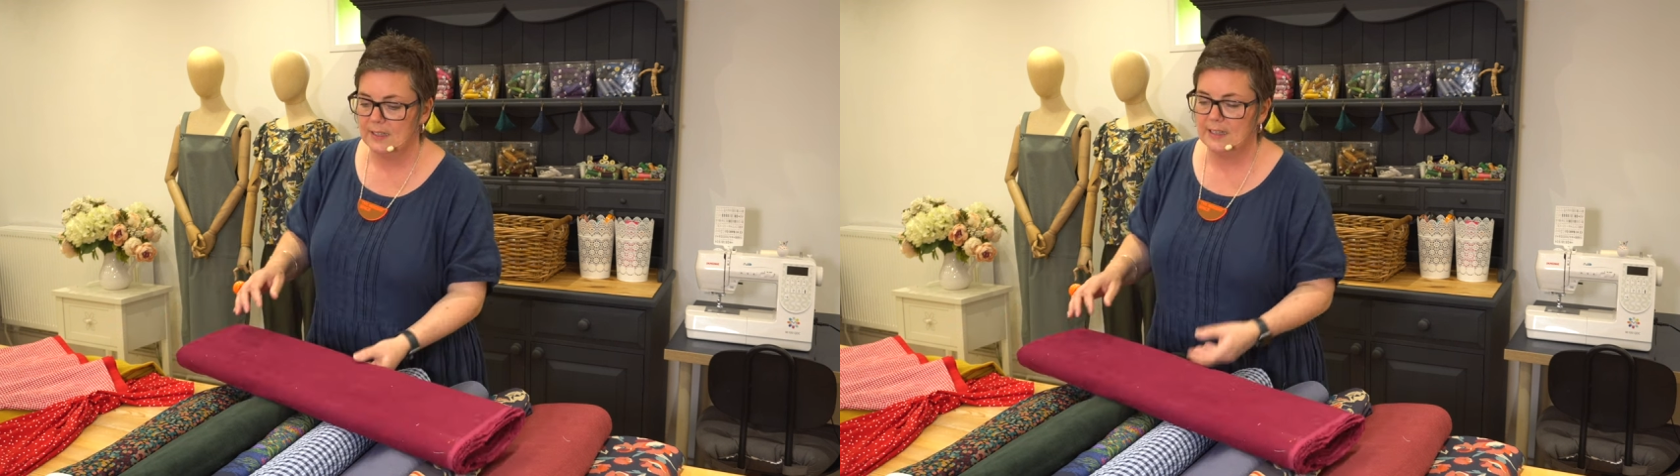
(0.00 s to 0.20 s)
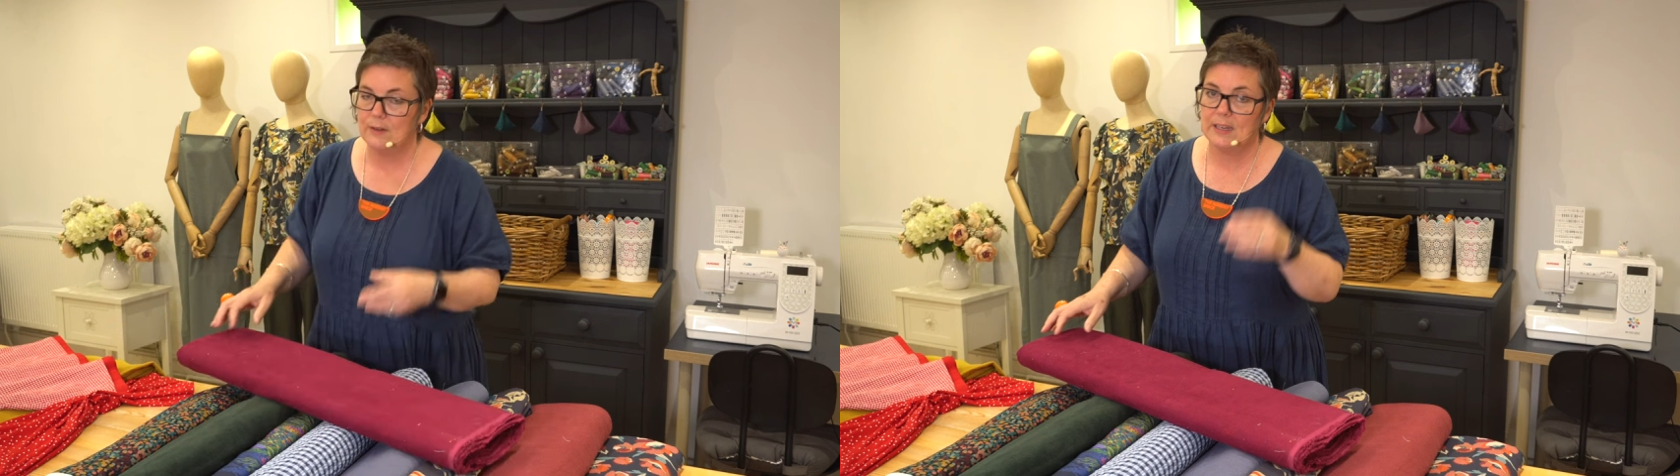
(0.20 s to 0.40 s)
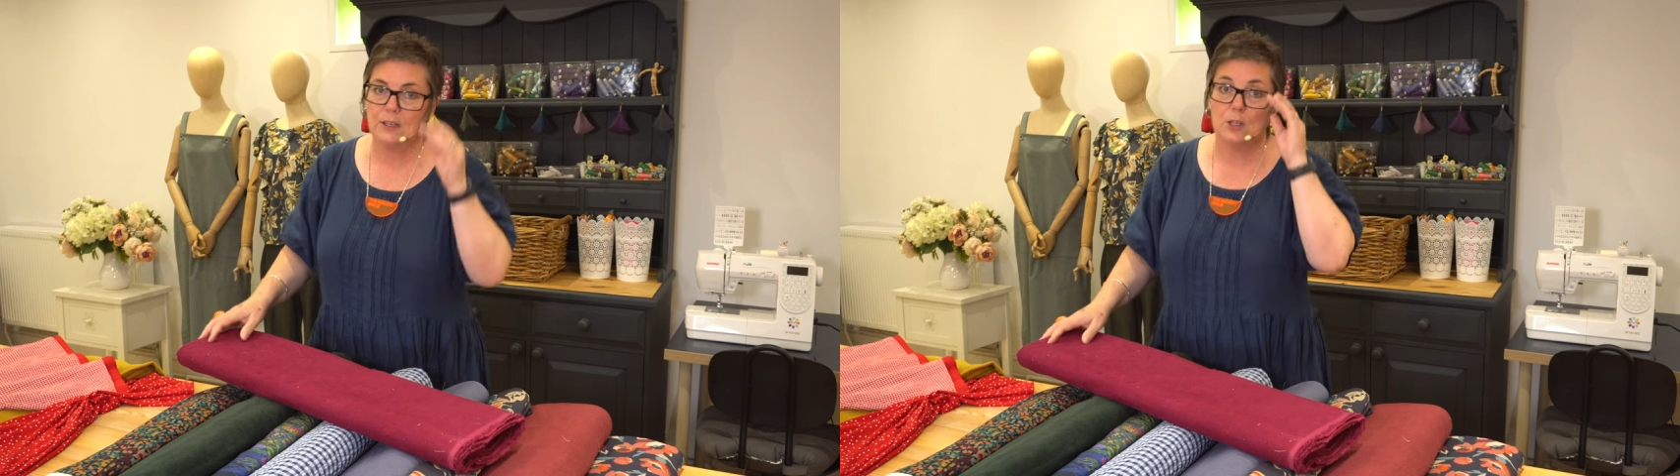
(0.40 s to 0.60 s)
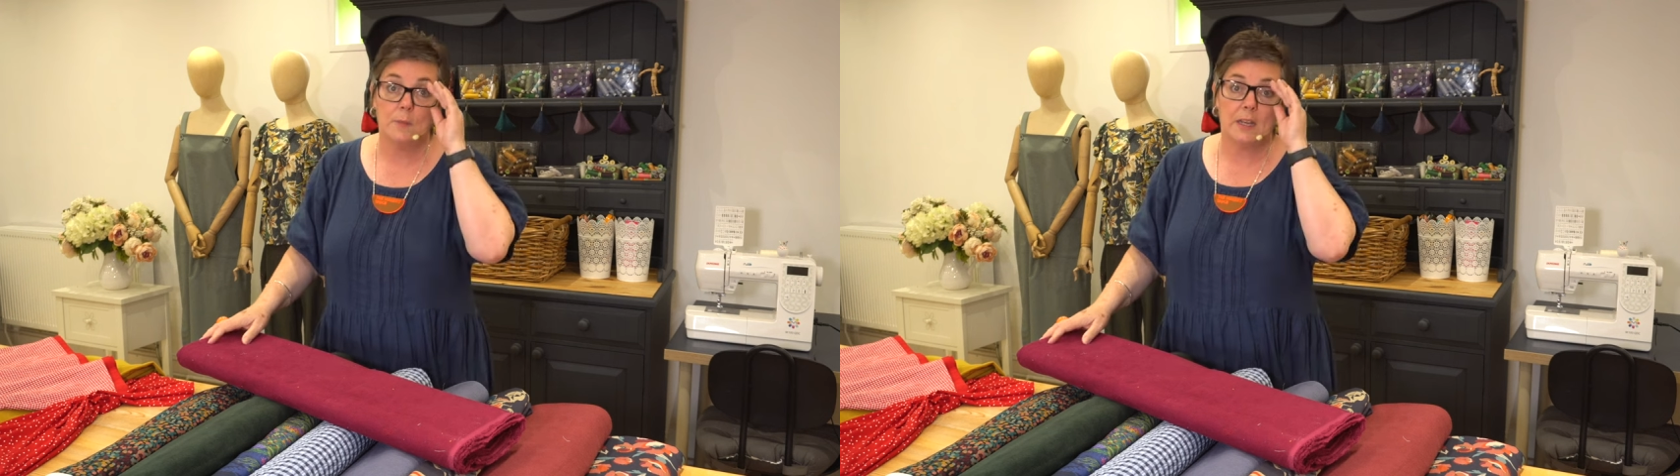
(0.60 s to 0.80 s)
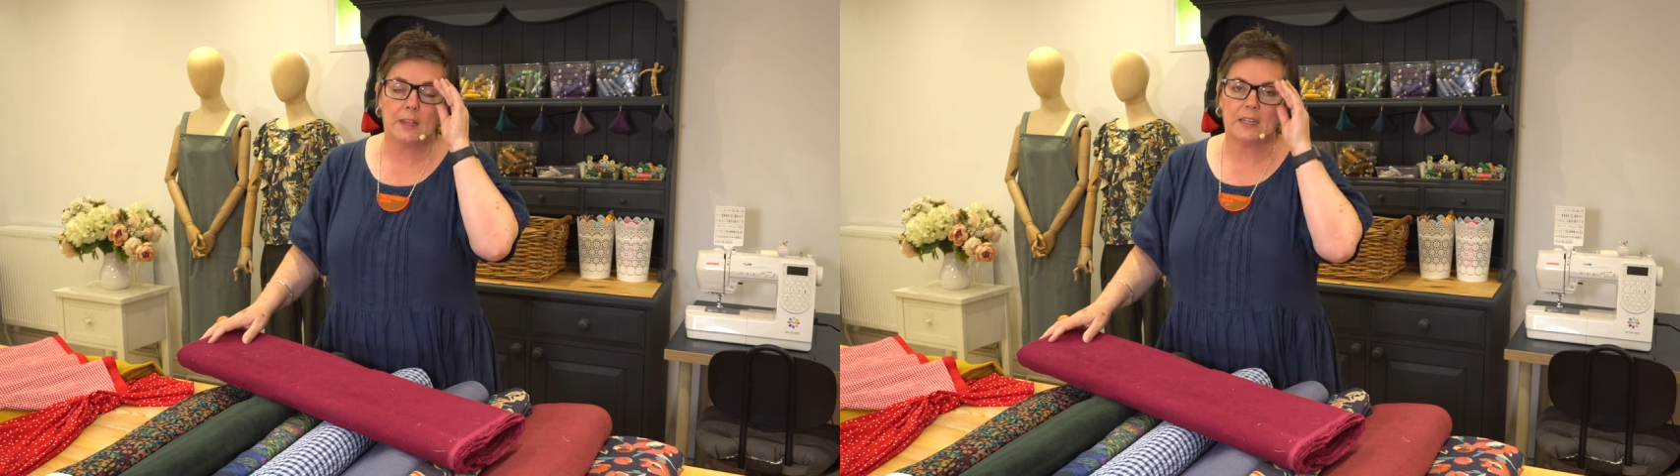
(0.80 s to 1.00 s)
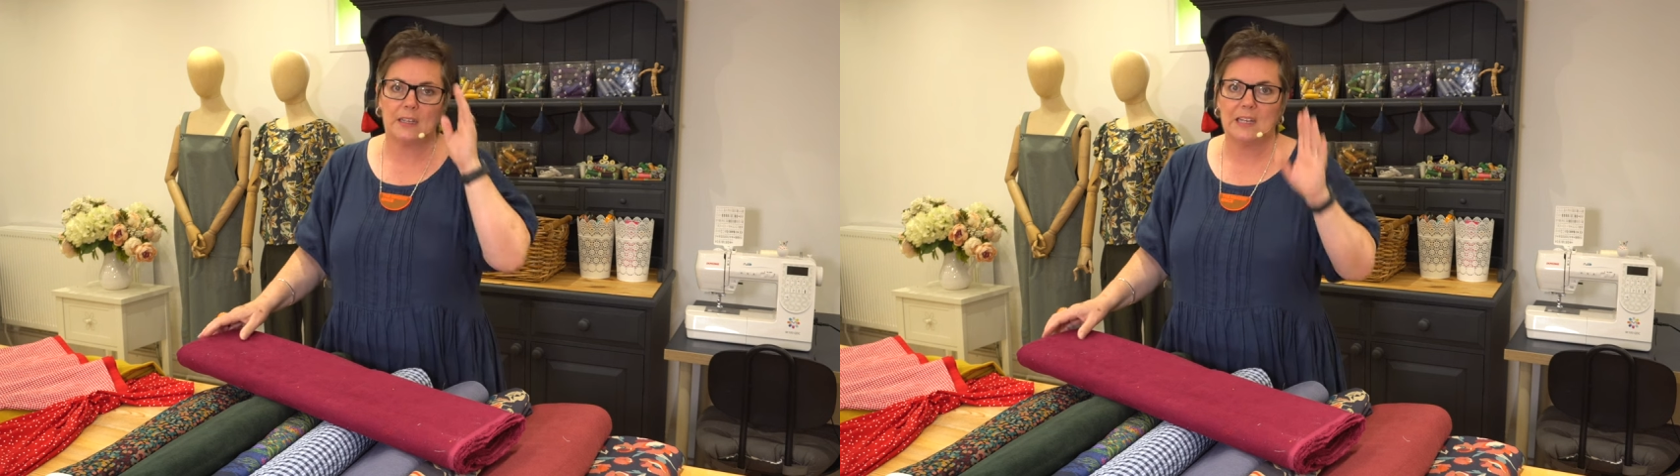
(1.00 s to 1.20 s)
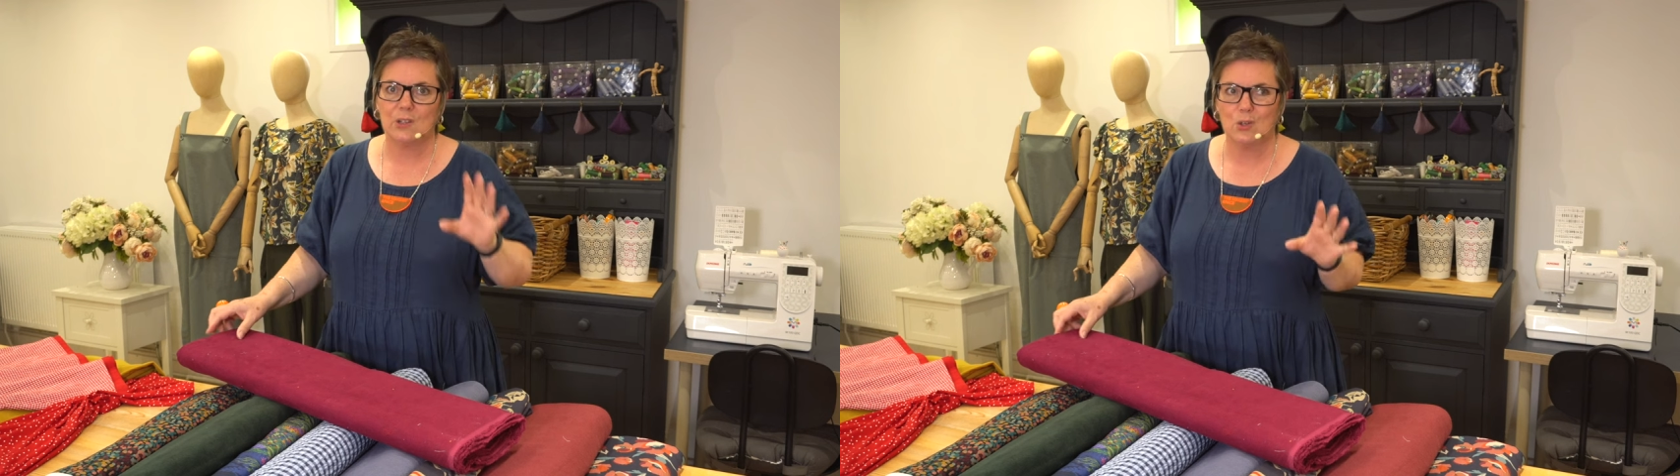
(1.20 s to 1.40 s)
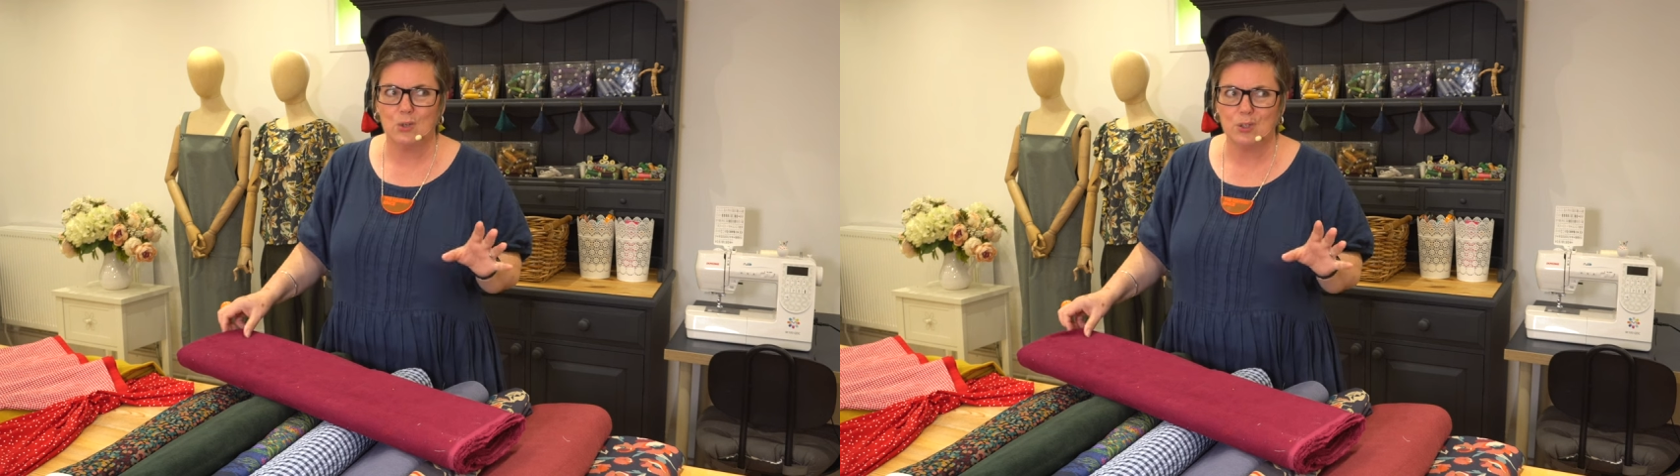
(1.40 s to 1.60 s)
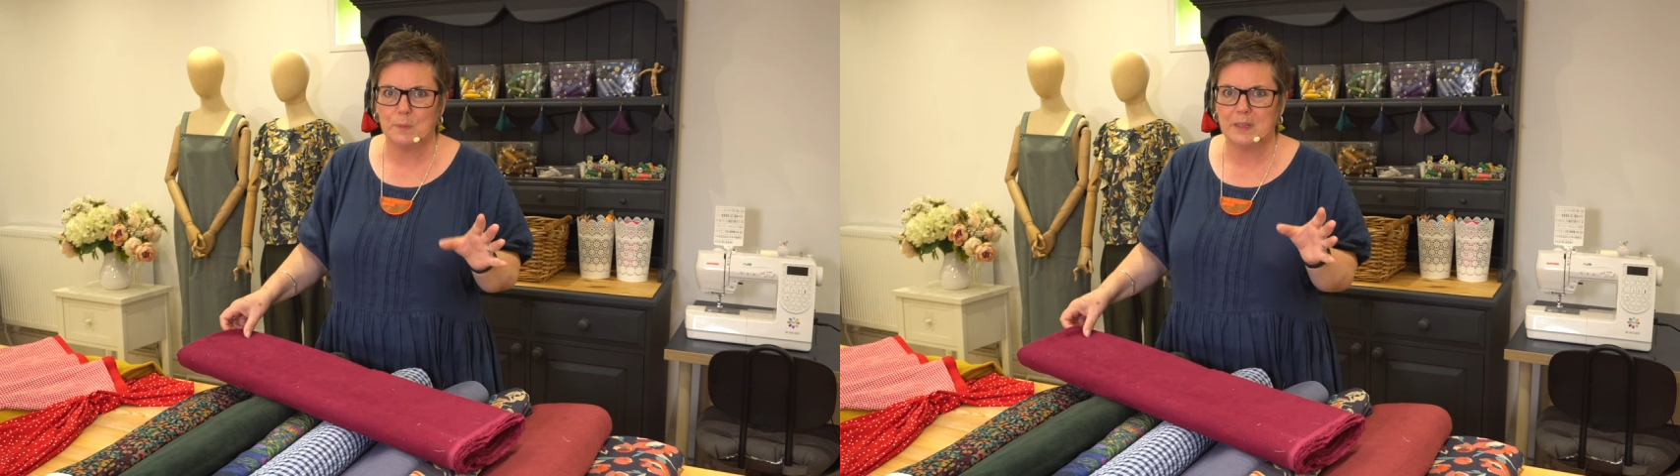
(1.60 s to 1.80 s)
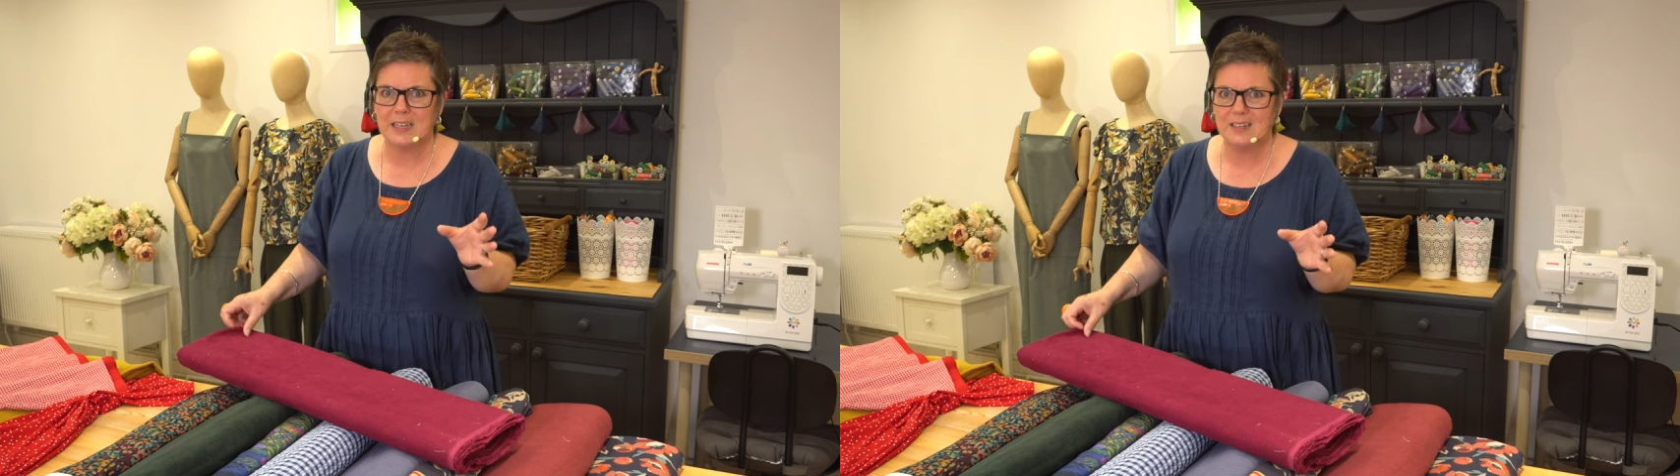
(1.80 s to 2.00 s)
Now, again, you might think needle cord,
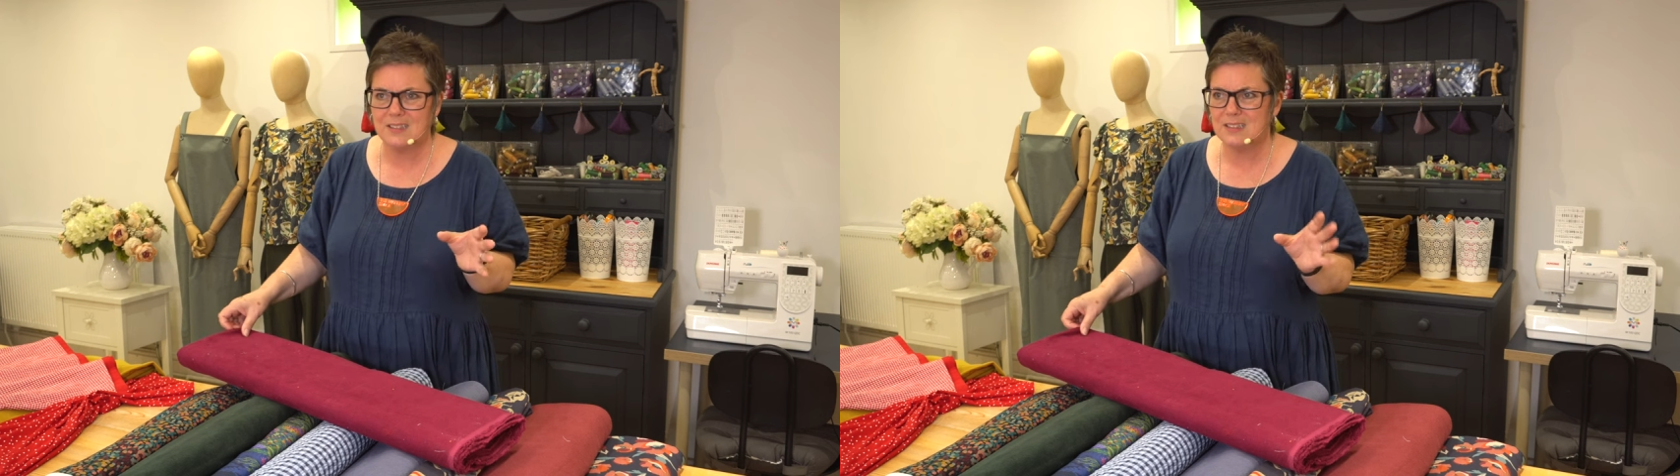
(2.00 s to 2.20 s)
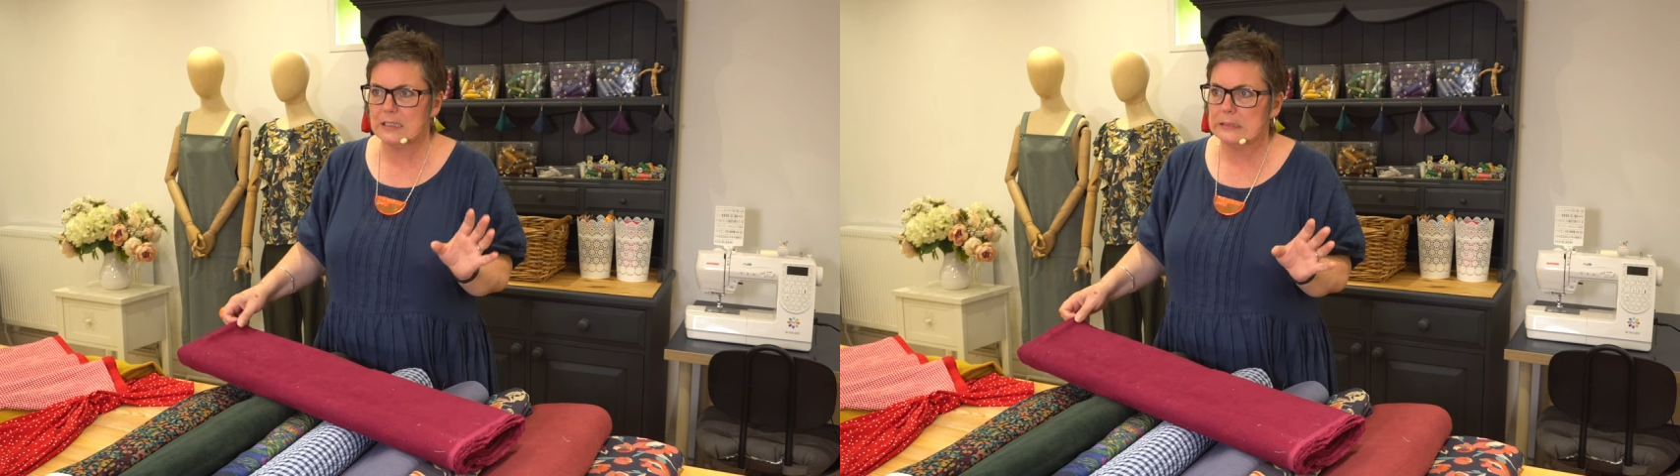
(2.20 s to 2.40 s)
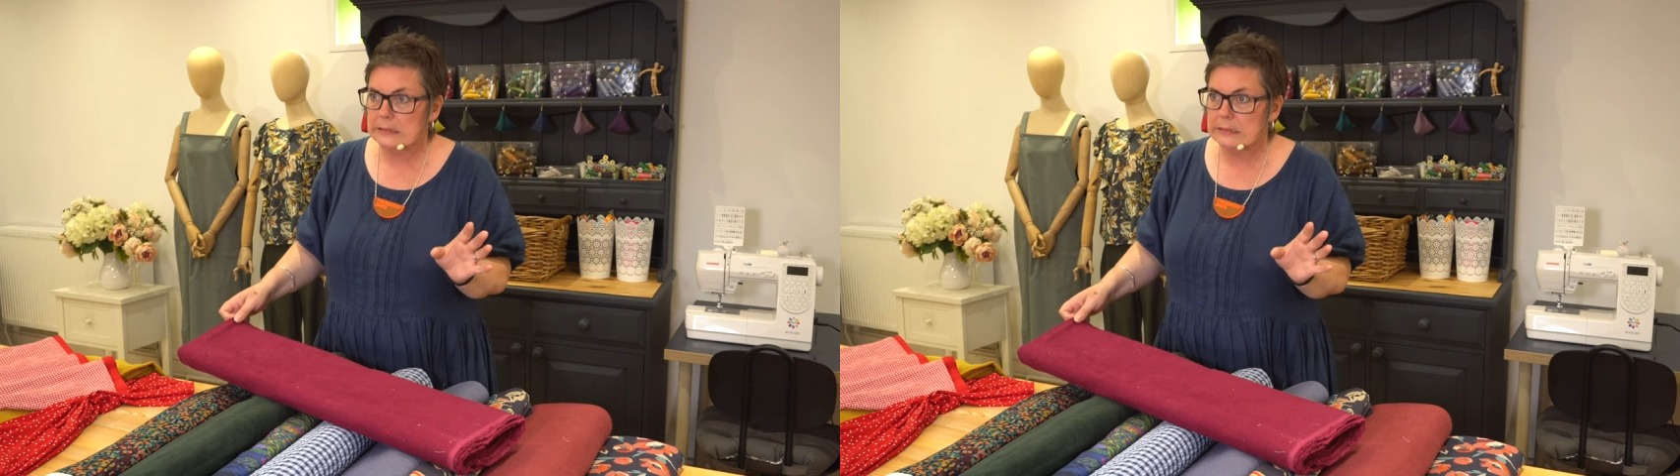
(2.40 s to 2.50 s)
beginners,